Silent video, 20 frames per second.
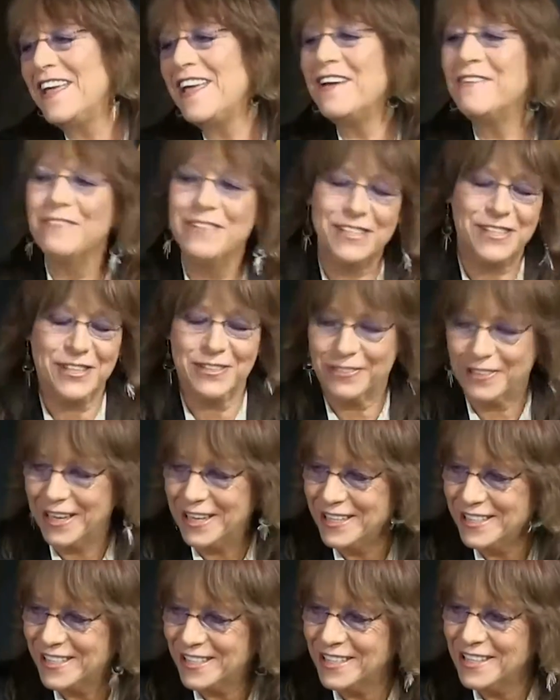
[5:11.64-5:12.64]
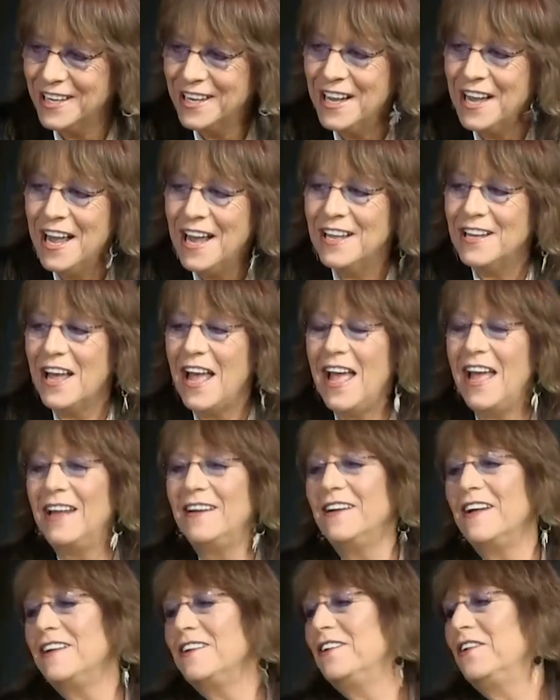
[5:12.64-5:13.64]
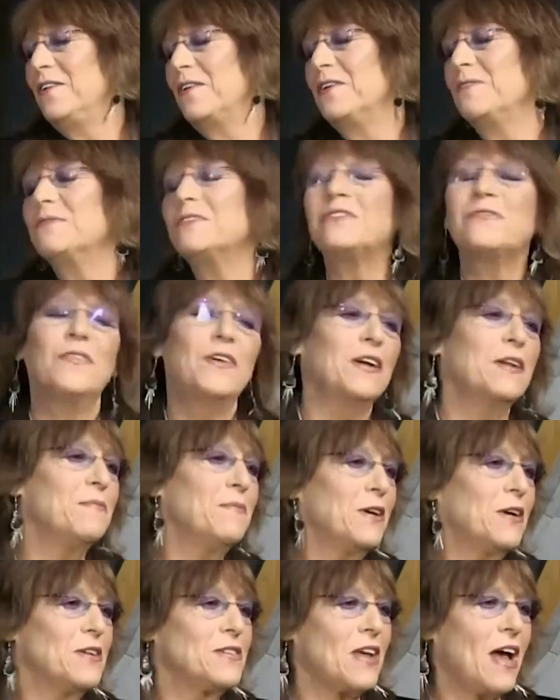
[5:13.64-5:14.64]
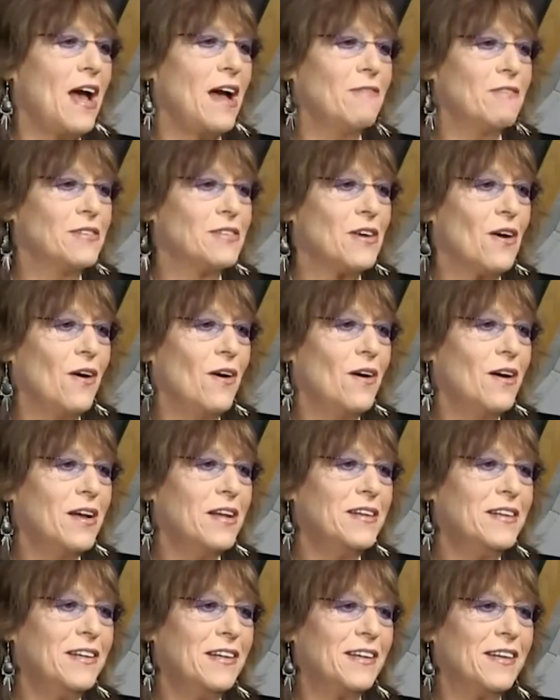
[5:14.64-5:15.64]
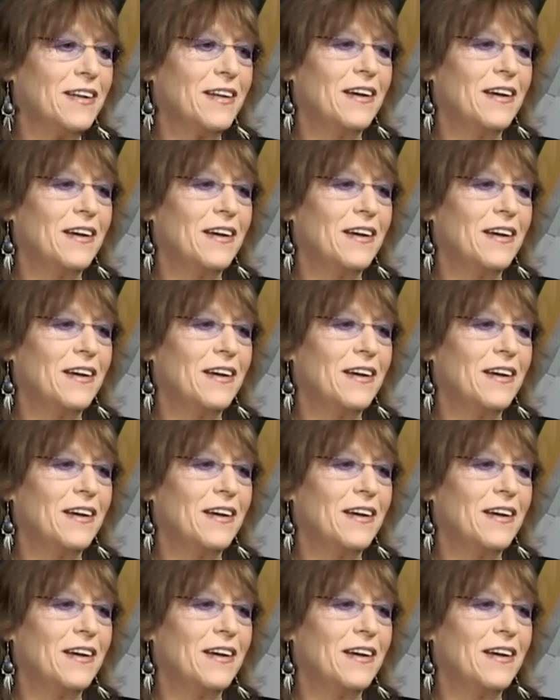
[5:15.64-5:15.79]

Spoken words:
It was crazy. And, it was funny because I was on,